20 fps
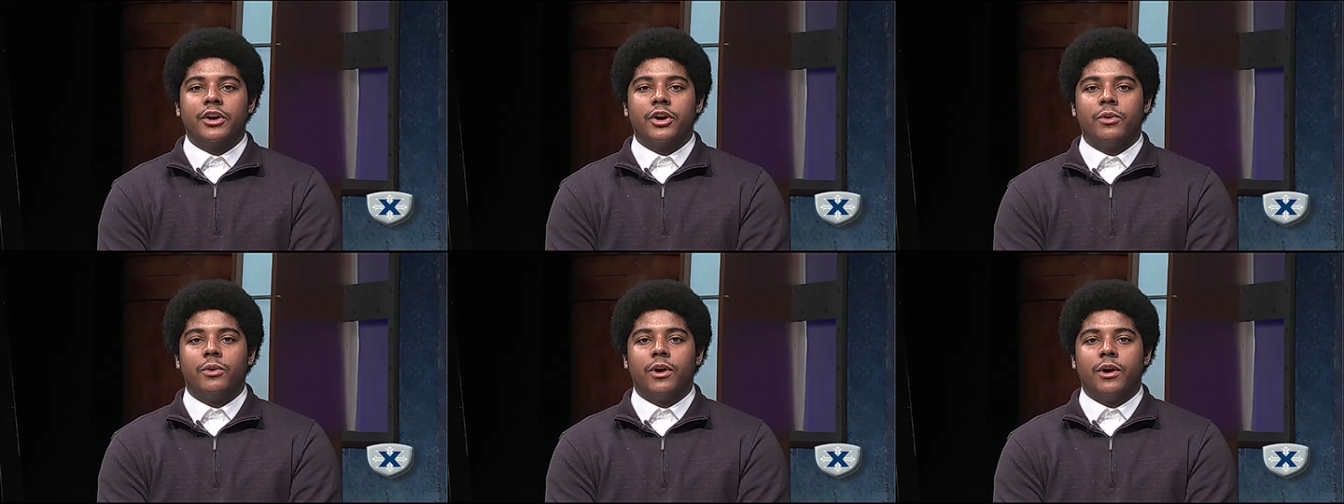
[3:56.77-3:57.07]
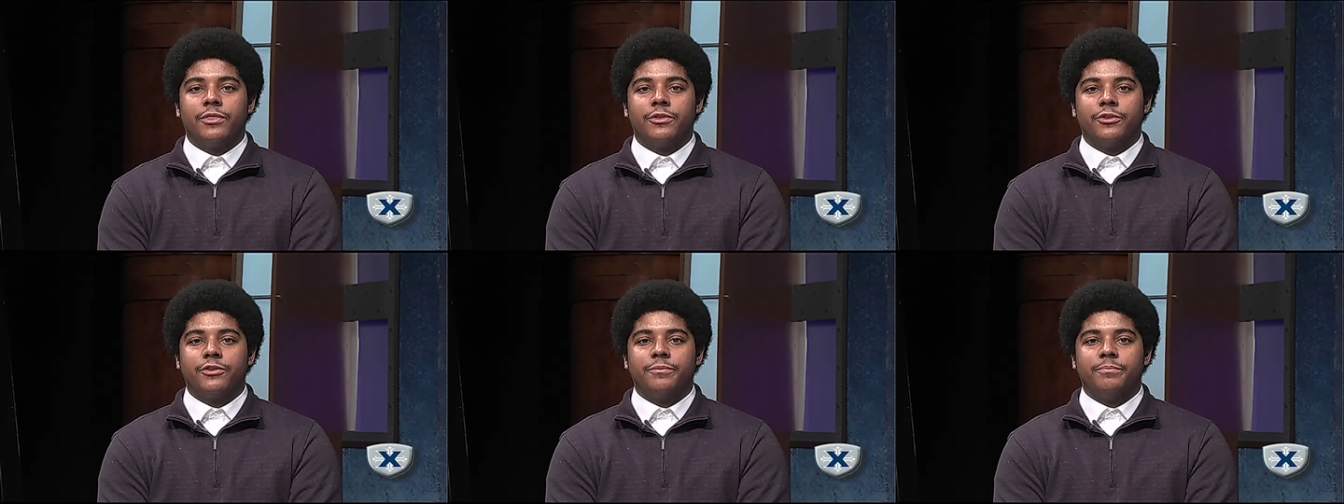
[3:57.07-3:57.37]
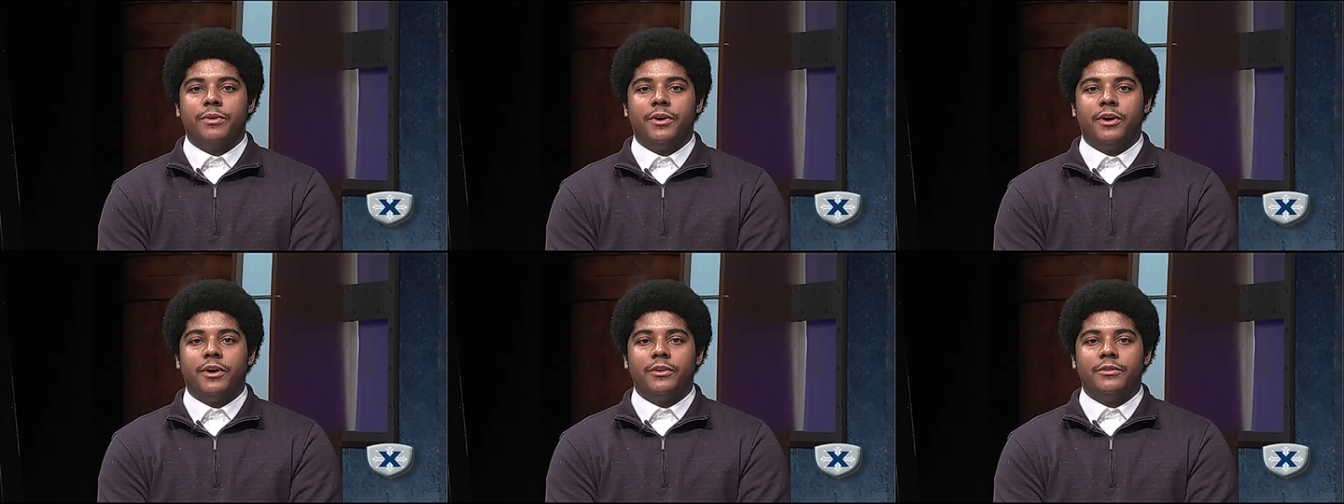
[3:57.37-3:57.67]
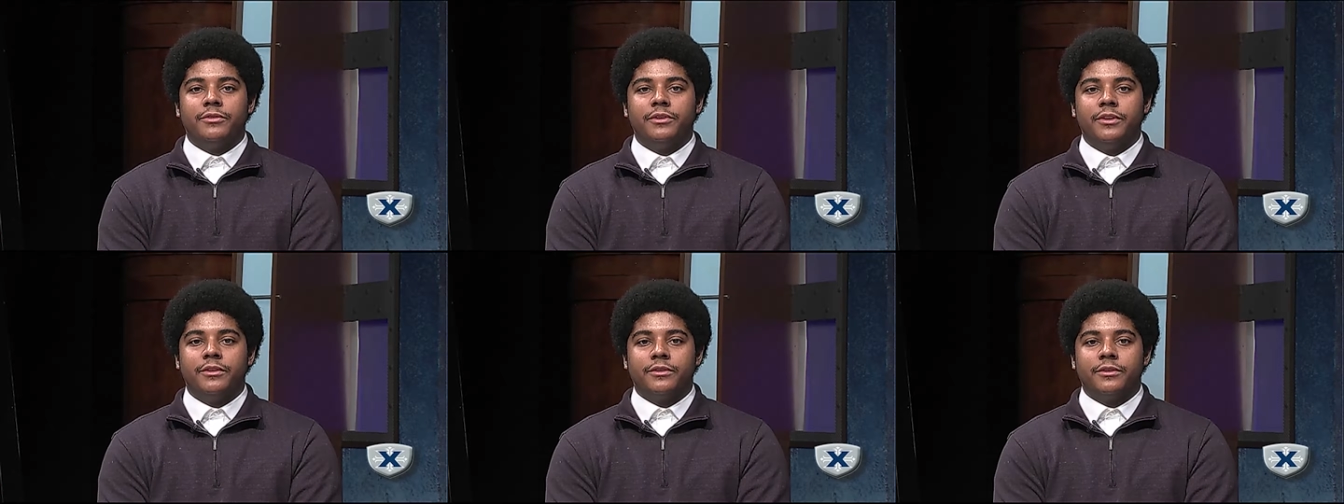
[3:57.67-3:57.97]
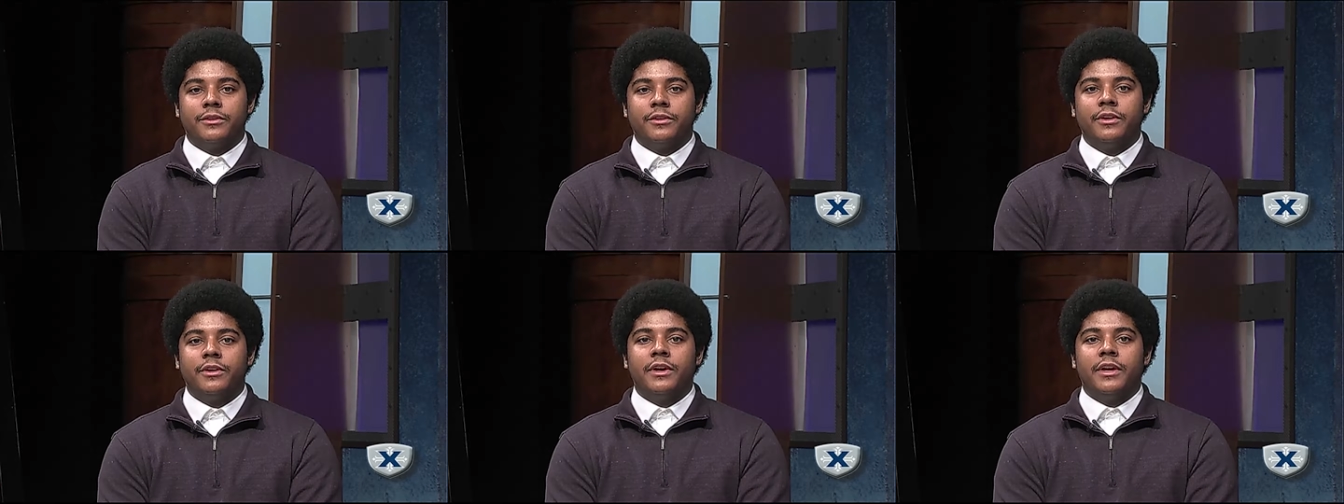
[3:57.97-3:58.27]
Co authors Paul
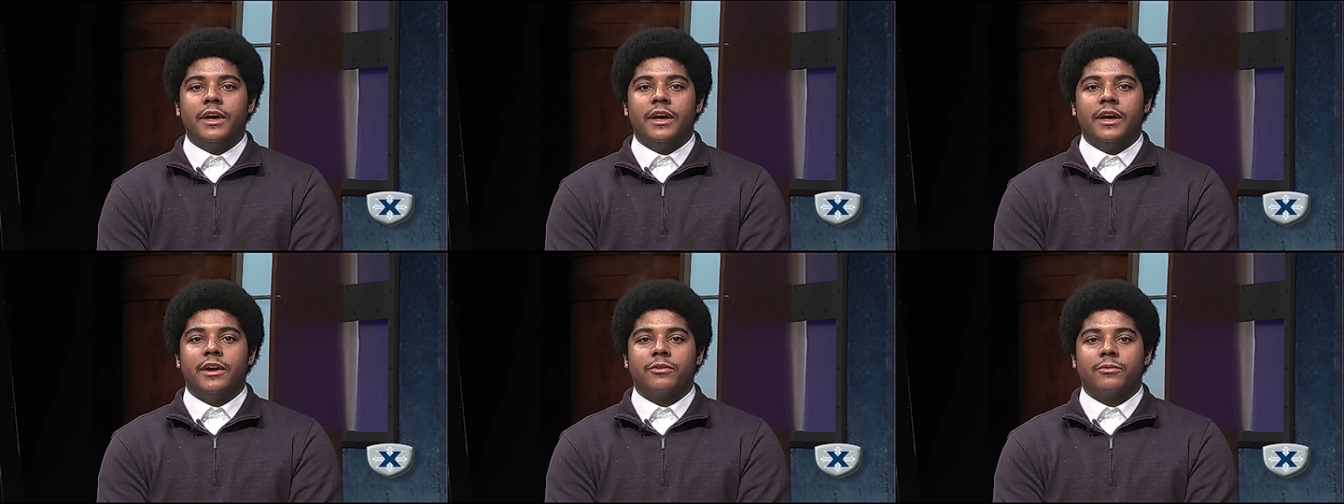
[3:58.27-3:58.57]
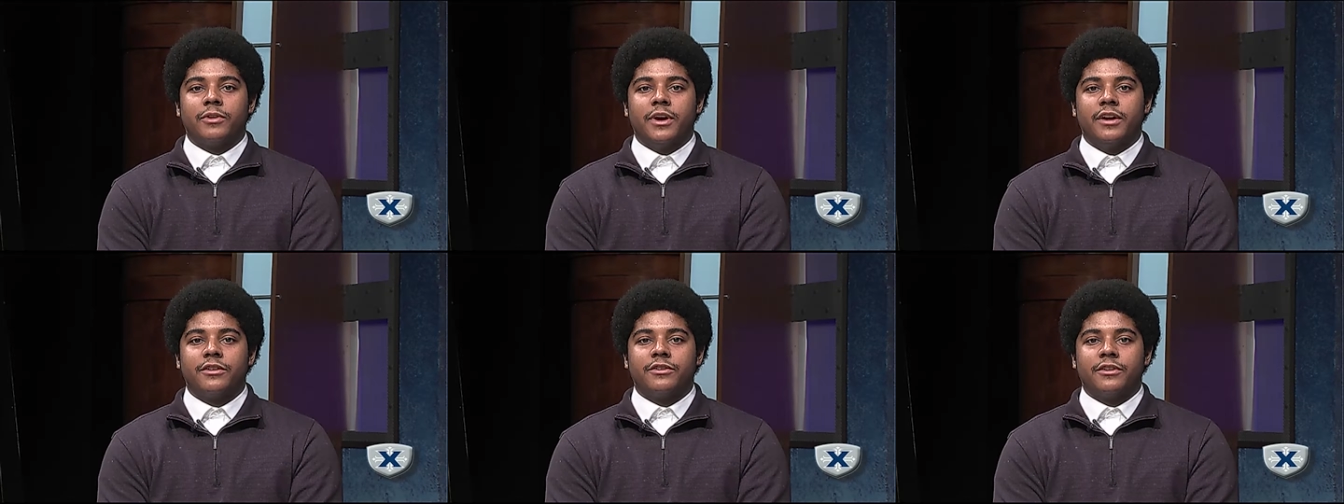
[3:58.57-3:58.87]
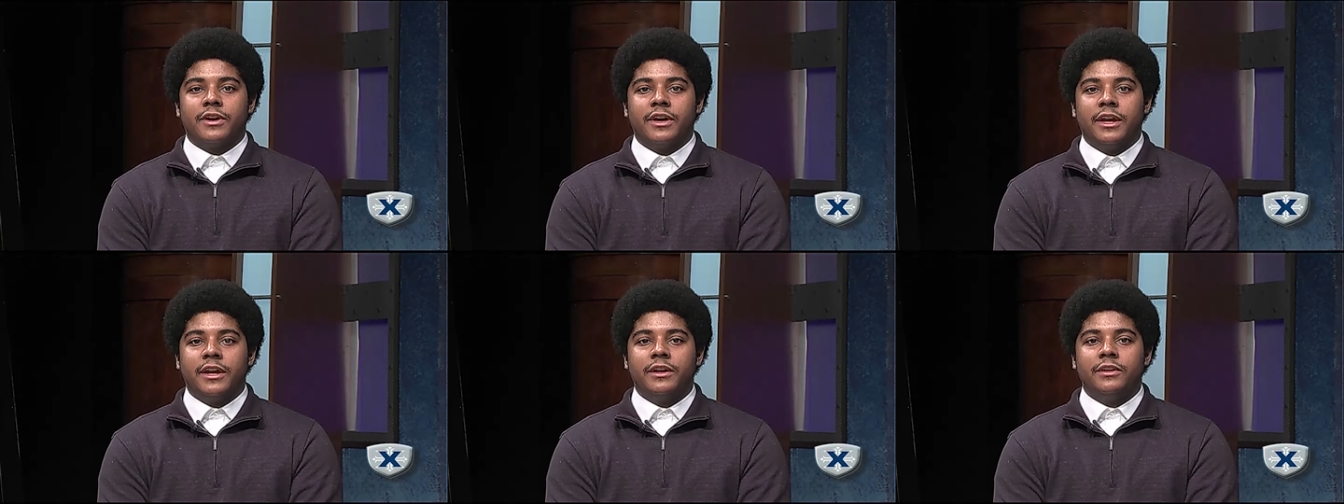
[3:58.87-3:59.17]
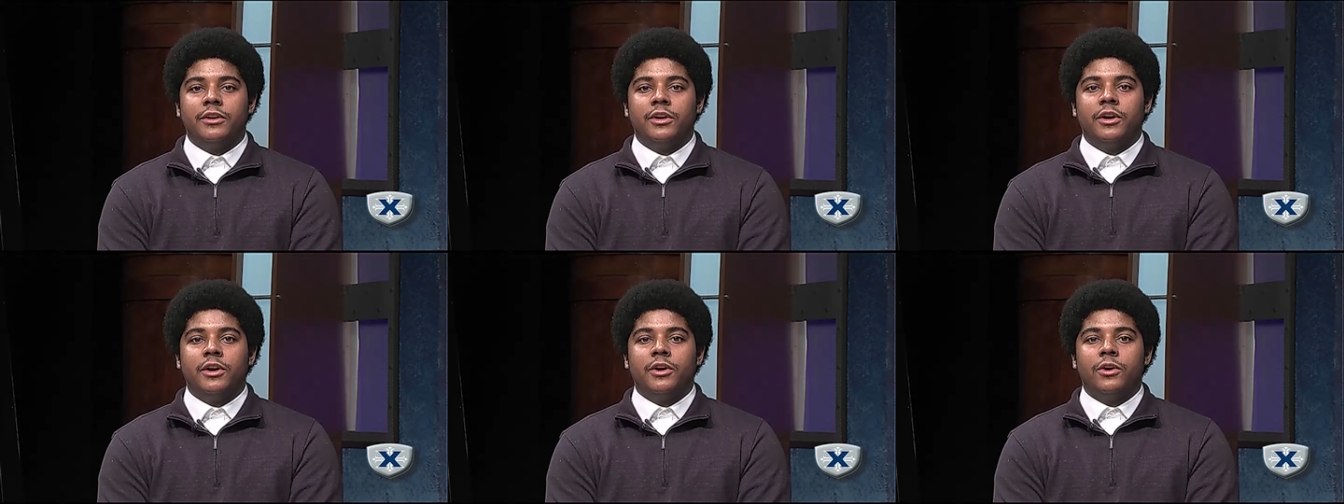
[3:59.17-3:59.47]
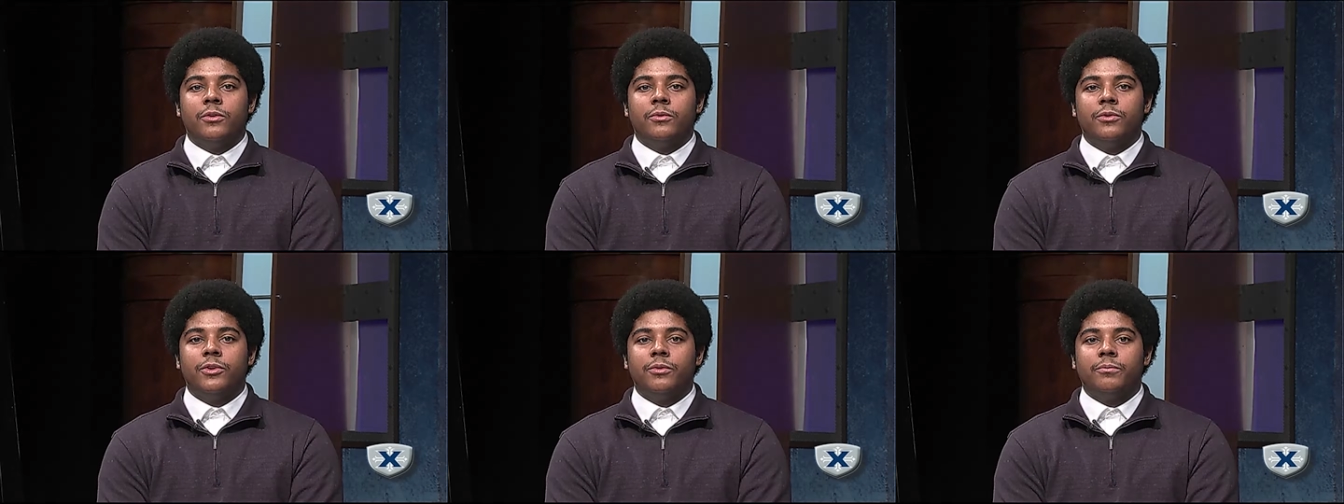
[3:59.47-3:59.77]
Knitter and Roger Haight
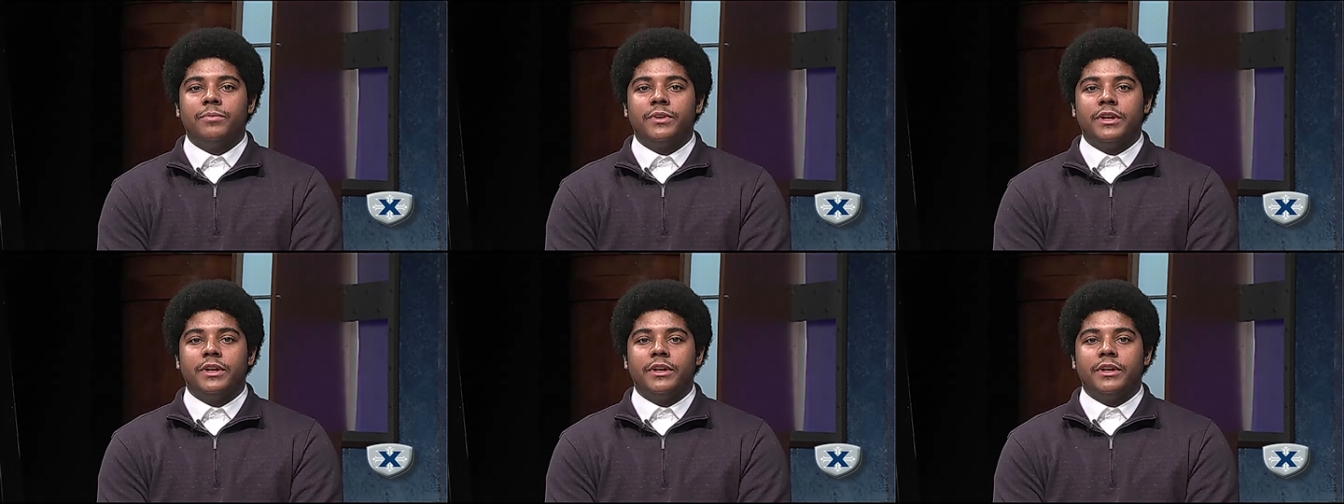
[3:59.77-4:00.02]
will